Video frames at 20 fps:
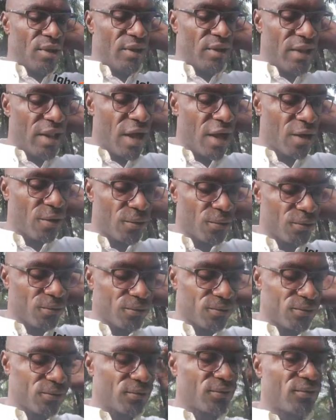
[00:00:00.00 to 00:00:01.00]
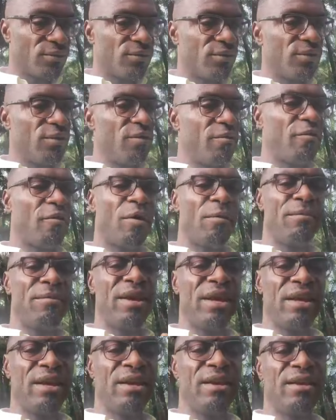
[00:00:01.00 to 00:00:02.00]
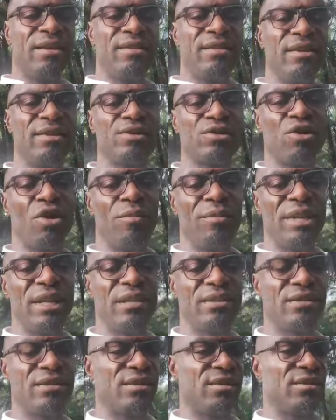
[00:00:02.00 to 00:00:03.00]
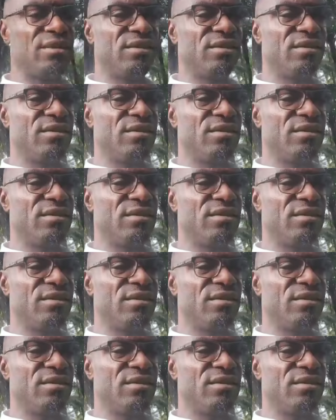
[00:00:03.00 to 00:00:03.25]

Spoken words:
Now, for me in this community,